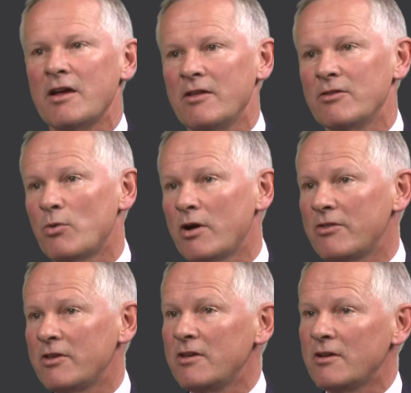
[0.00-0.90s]
in the way
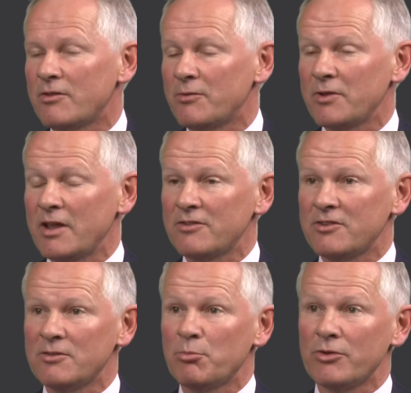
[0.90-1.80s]
the
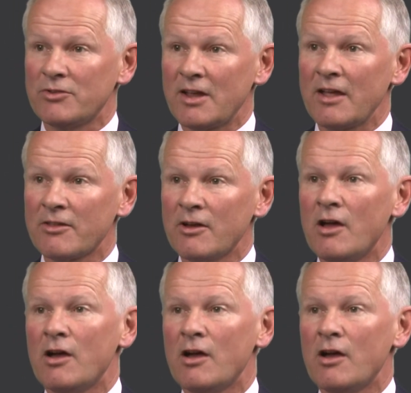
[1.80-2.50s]
finances are put together.